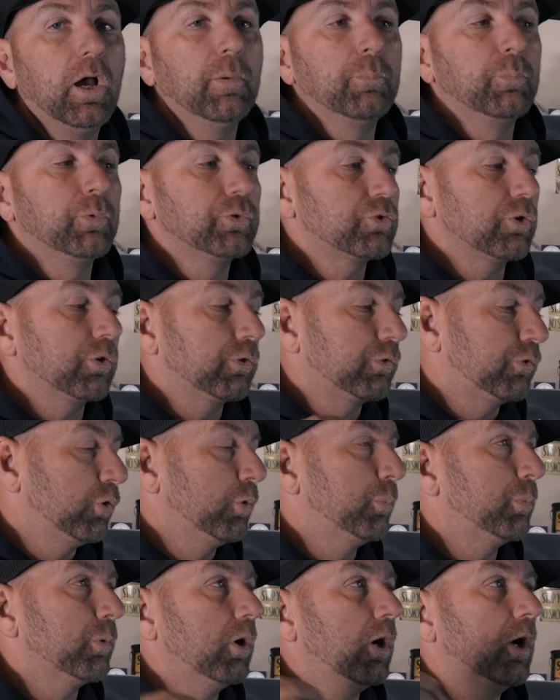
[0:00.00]
which are
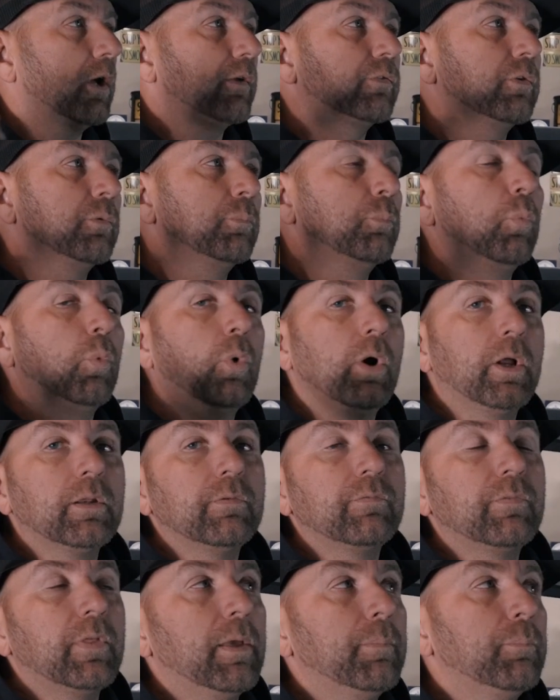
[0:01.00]
super awesome. One
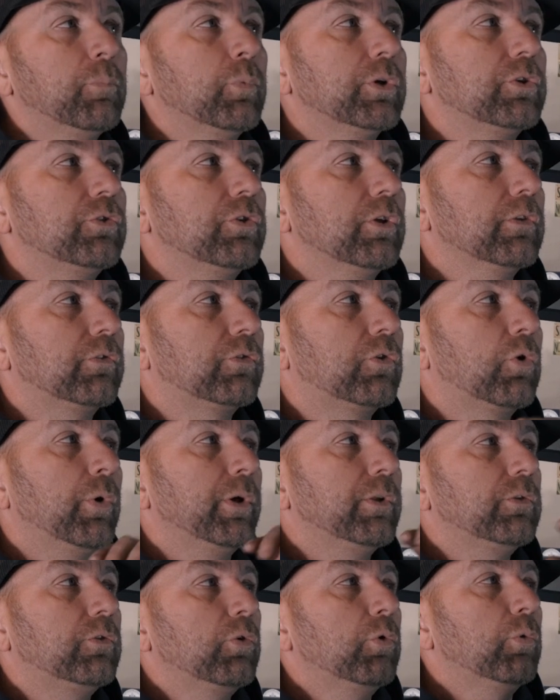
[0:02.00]
of them, which is
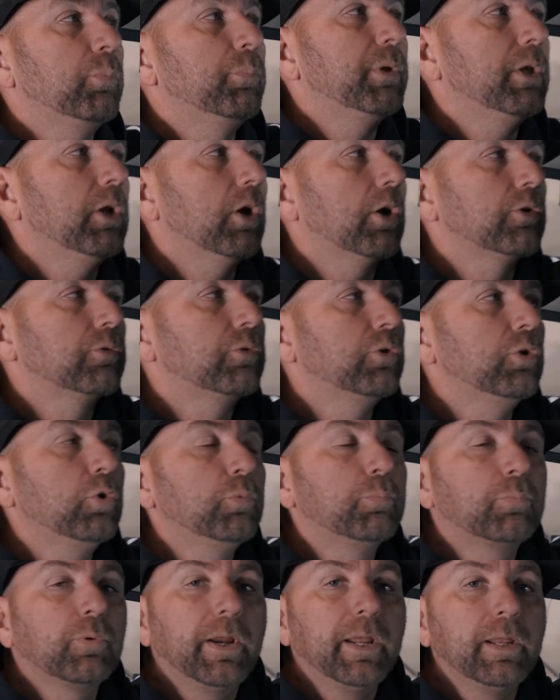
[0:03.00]
going to be our new
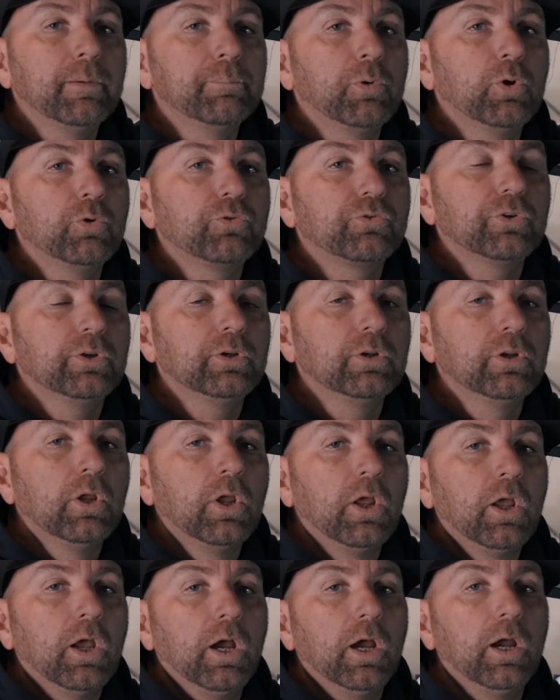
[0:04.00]
brand motion
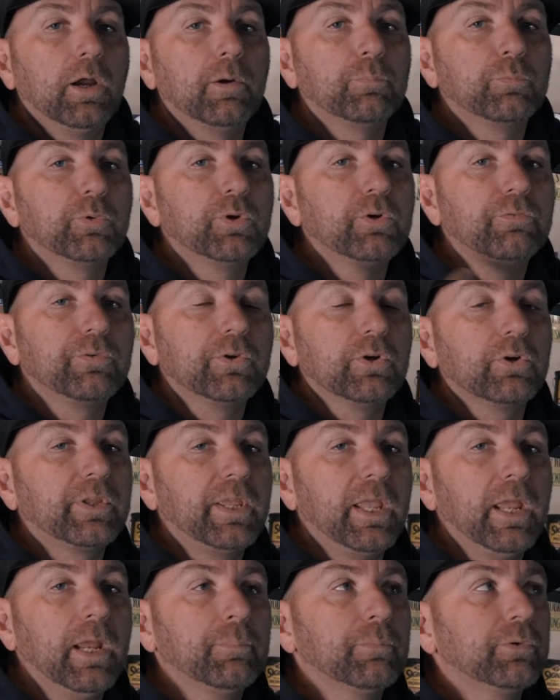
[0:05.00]
rear view
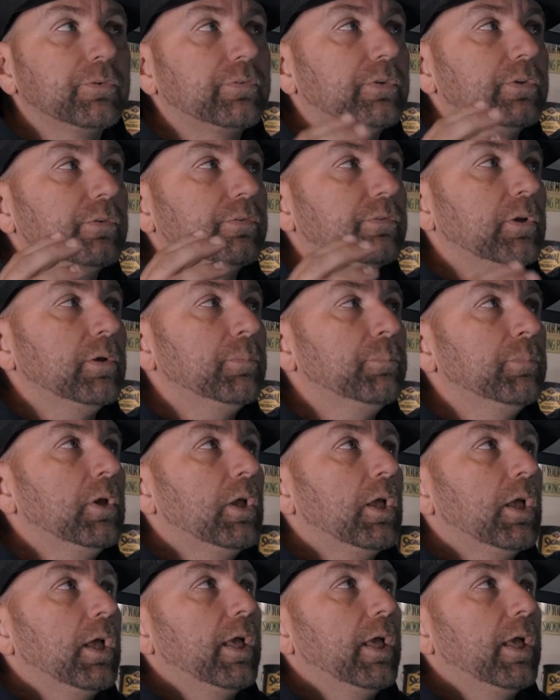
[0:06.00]
camera system,